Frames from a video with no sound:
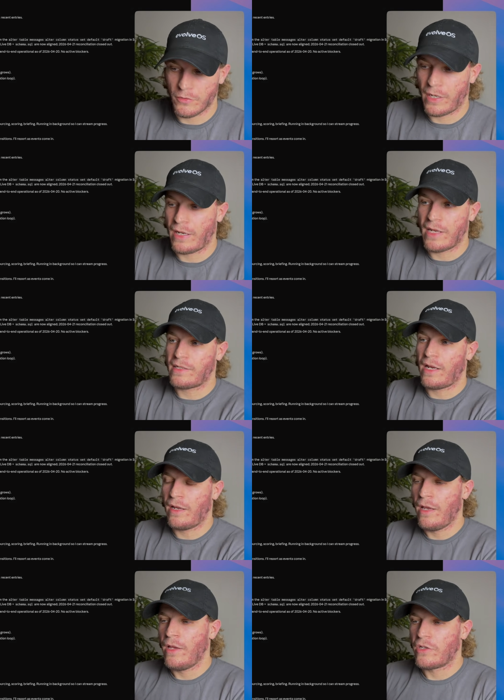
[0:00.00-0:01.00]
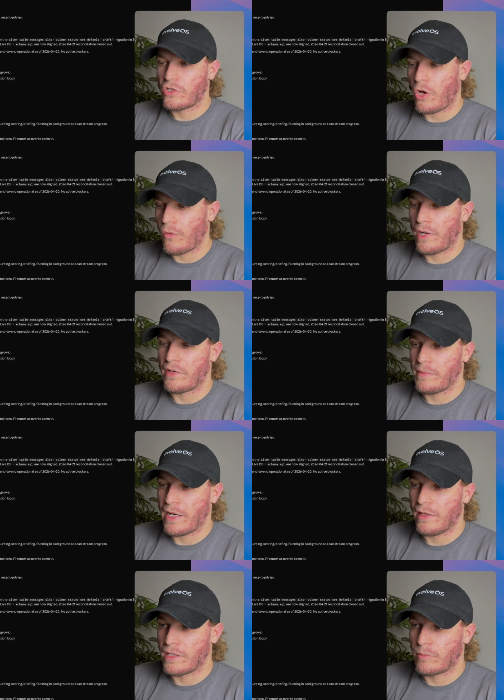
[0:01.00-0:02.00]
Like, as I saw when I was
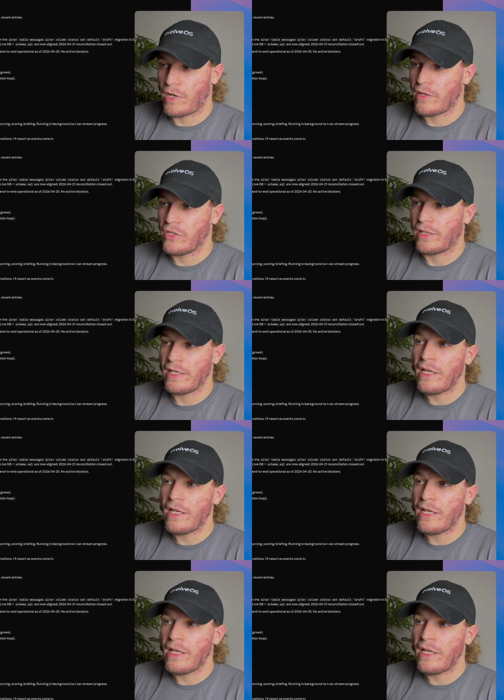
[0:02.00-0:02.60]
making this project,